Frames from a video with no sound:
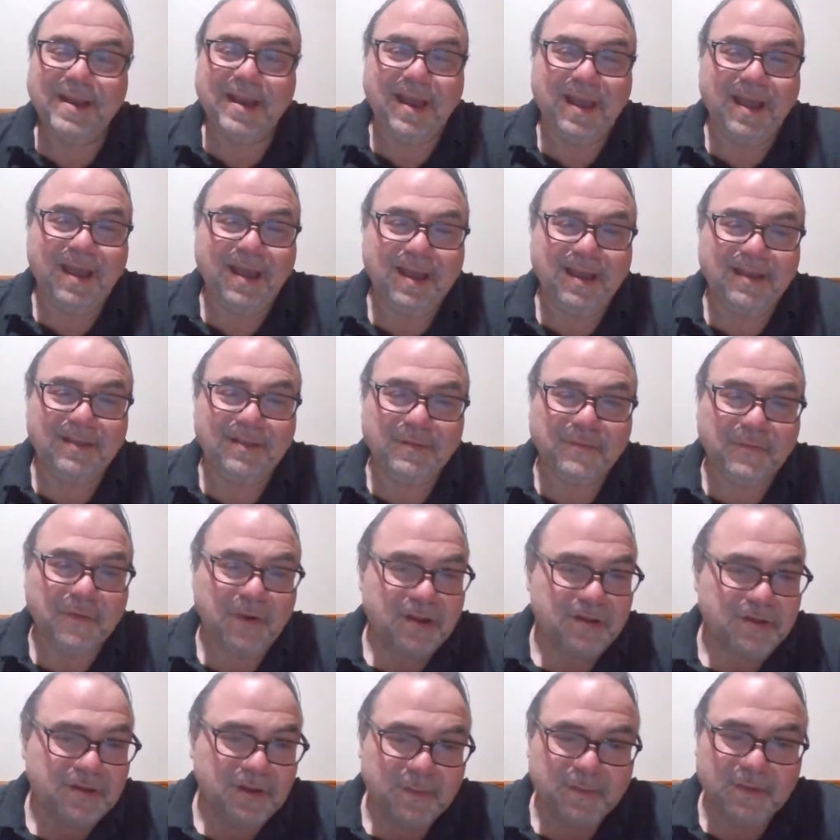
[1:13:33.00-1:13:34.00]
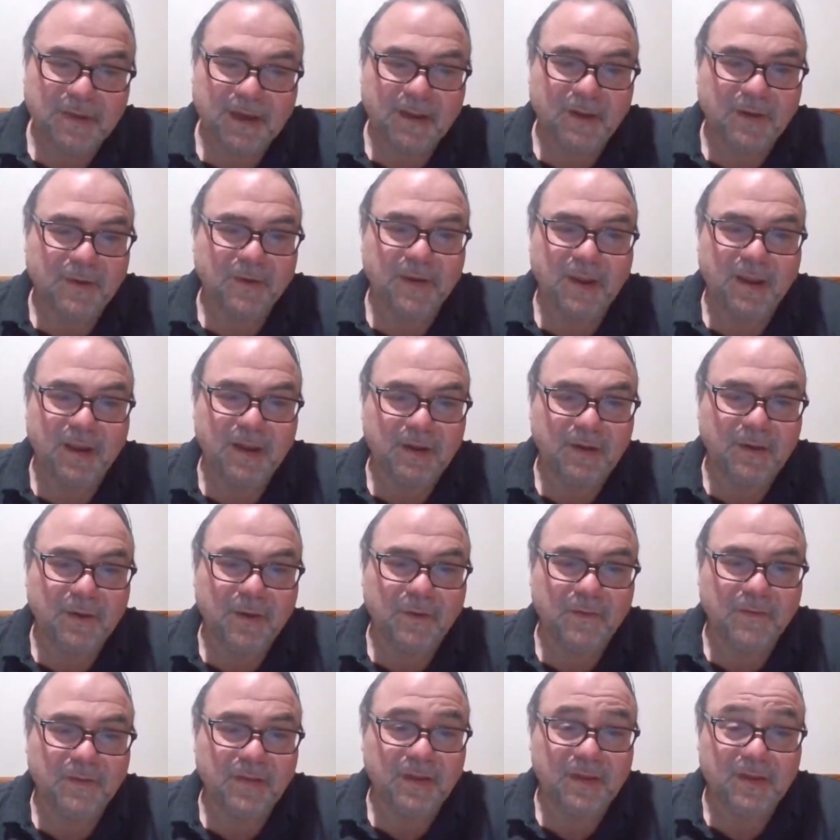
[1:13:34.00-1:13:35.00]
and the friendships I created
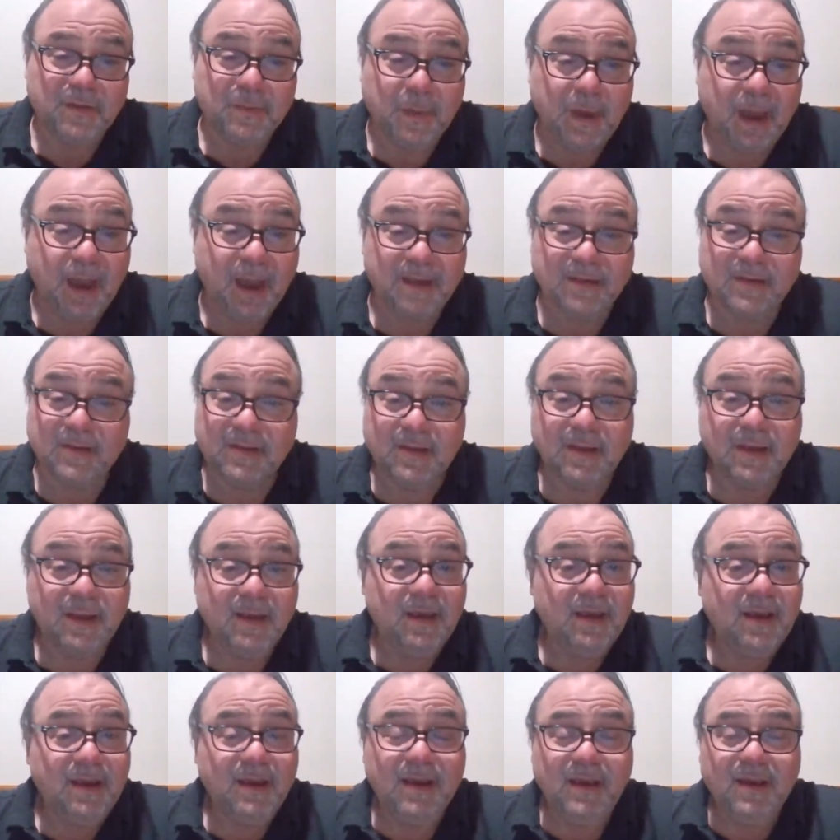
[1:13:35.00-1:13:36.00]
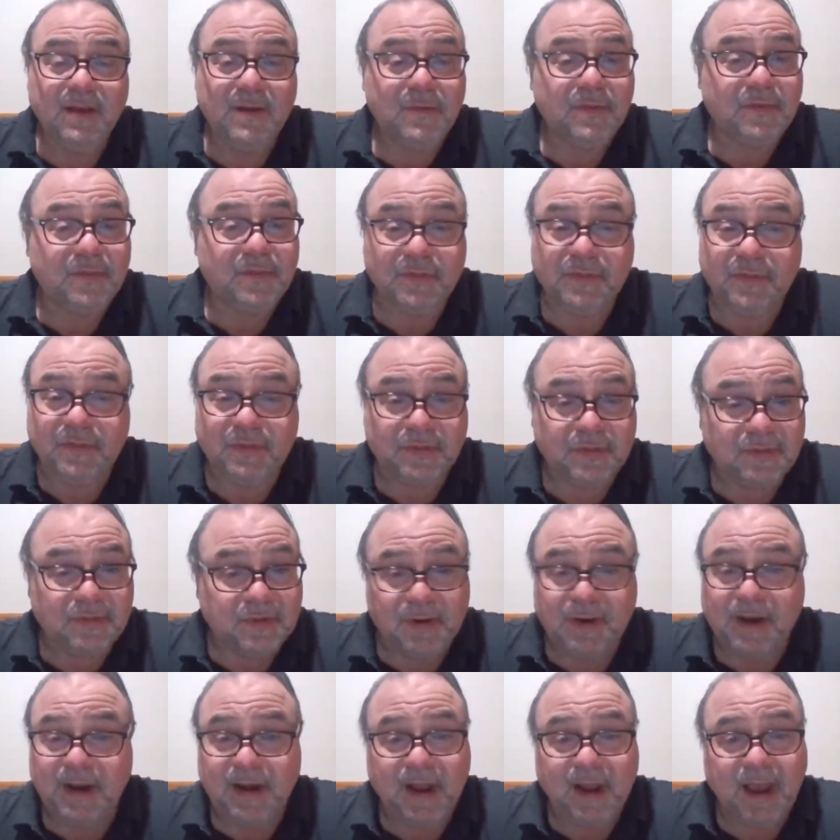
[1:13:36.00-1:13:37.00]
over these past
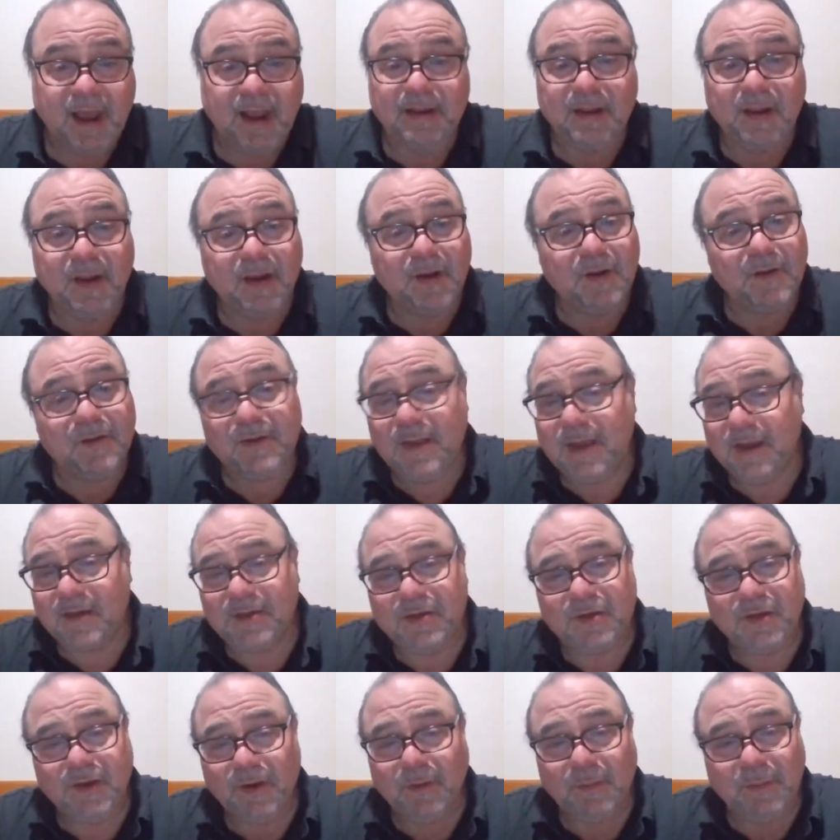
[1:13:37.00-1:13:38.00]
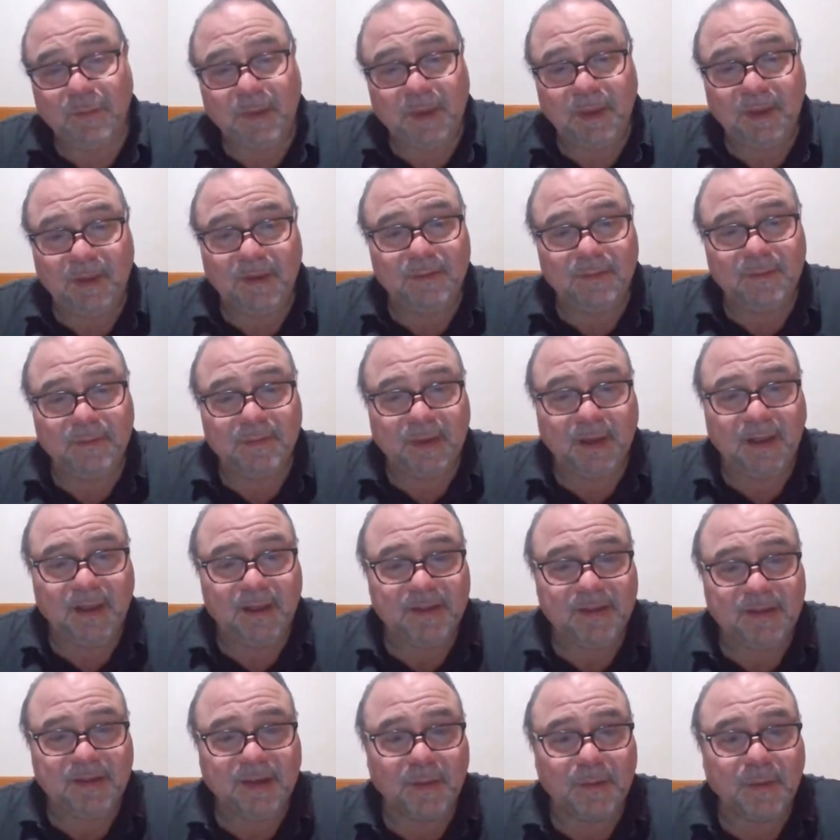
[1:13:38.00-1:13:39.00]
39 years. Next year, I'll be
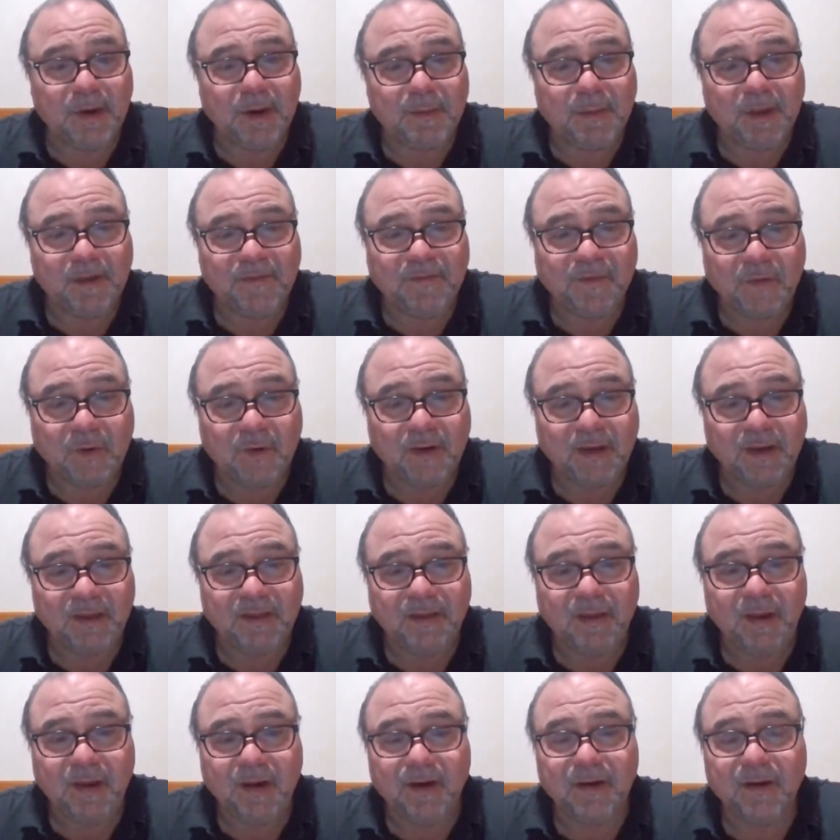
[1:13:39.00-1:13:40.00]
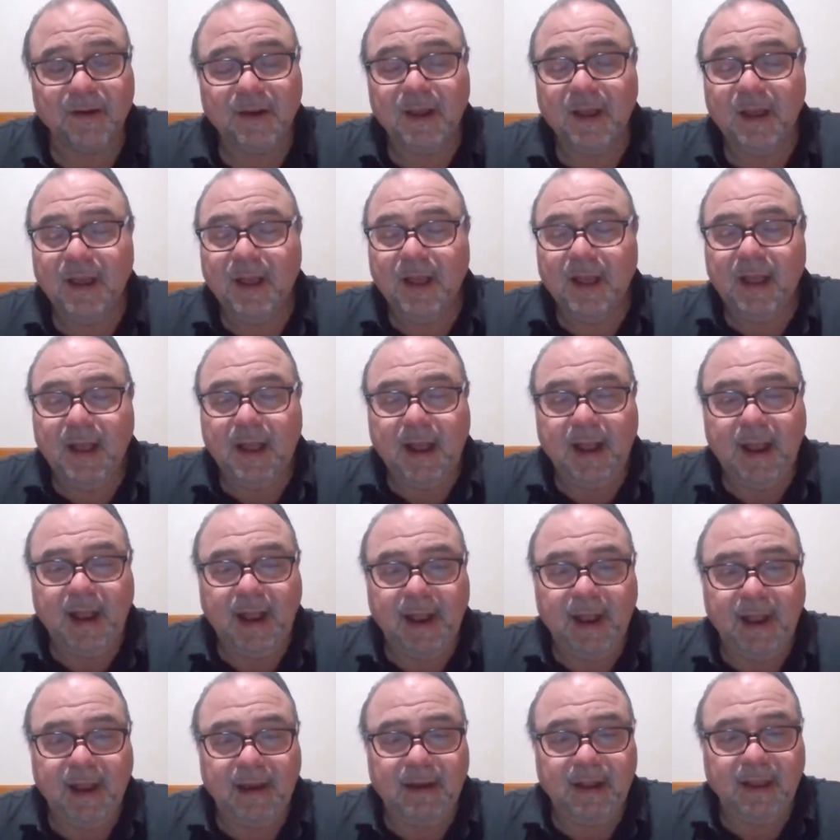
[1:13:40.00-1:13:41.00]
celebrate my 40th year.
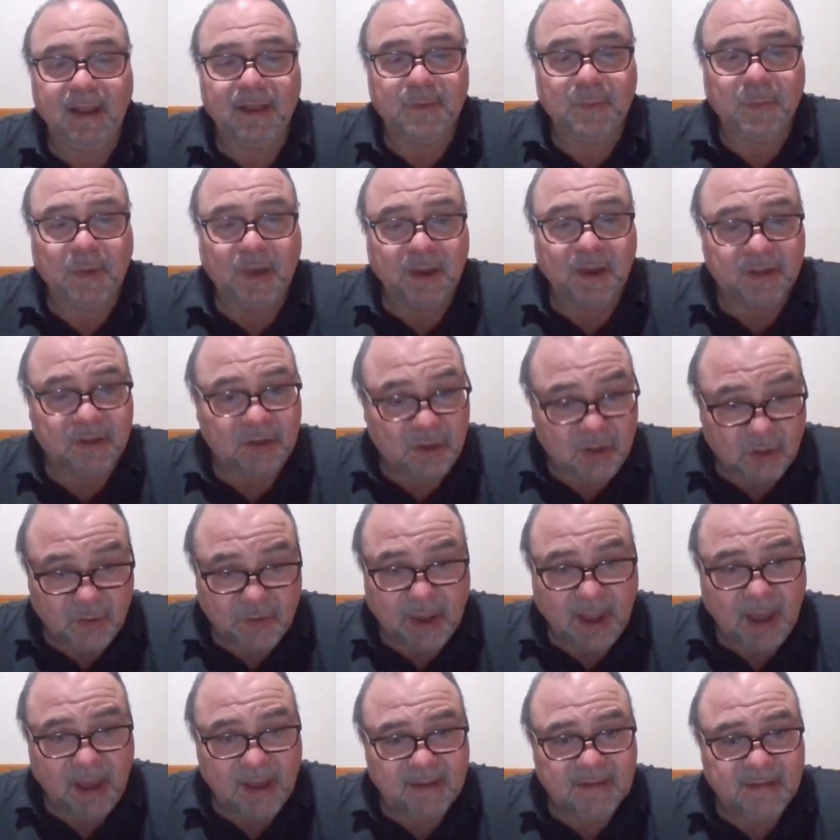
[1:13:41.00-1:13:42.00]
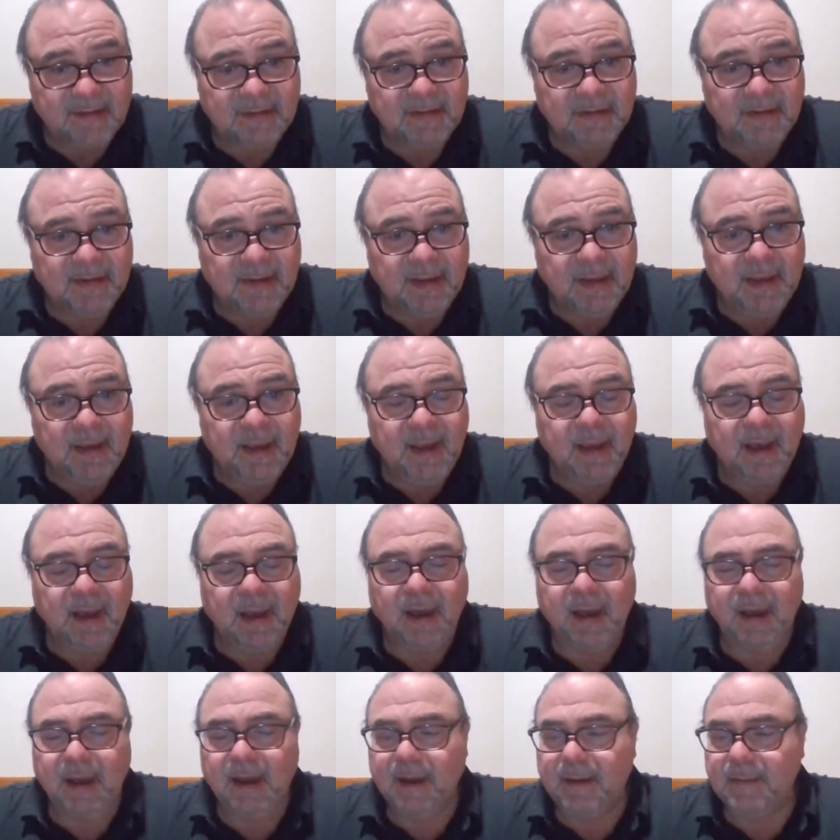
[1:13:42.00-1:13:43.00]
And it's because of you guys.
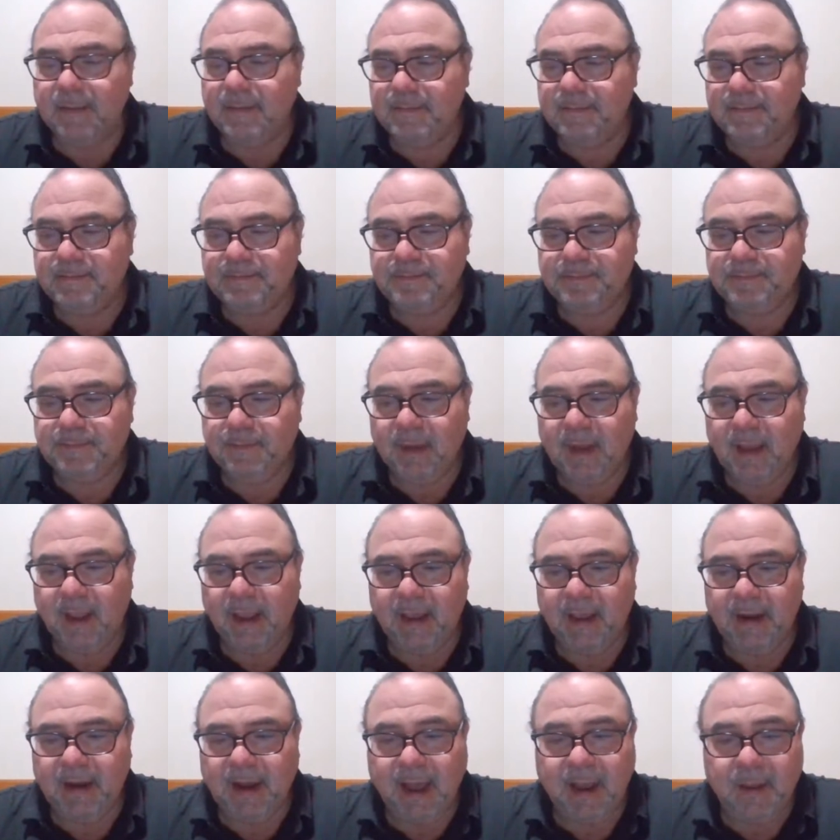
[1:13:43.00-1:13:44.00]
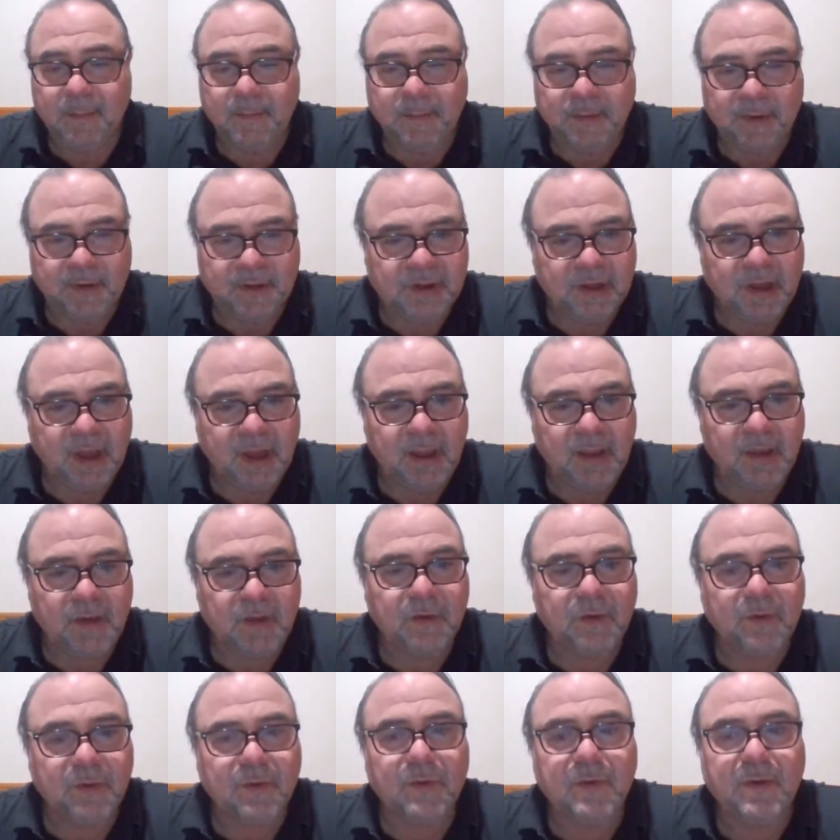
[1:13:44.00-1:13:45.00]
And I appreciate
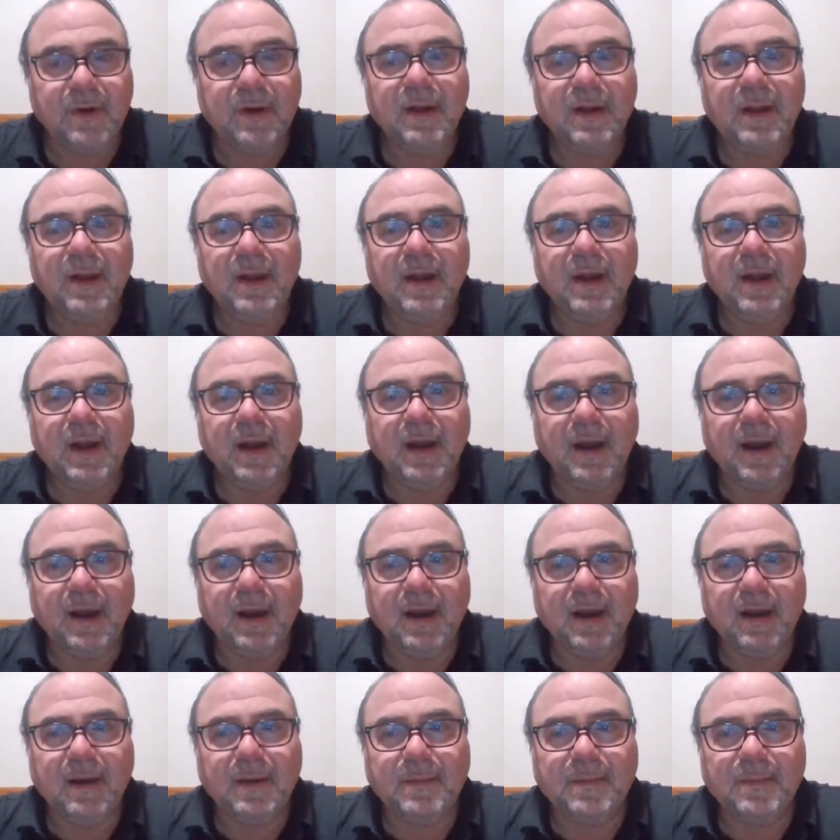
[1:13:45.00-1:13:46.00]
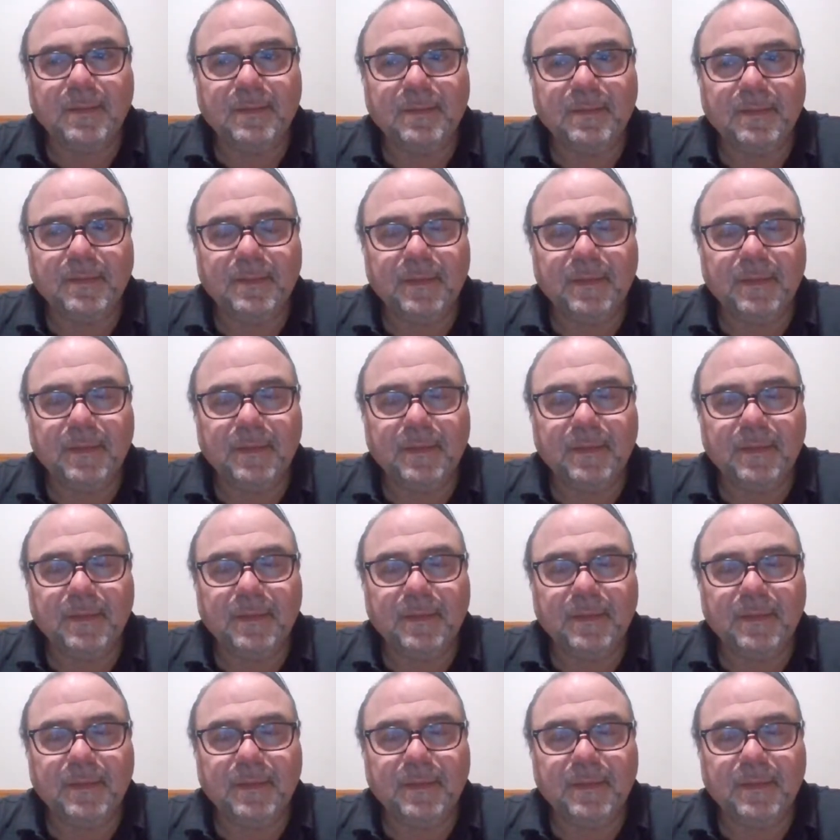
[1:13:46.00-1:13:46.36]
you, you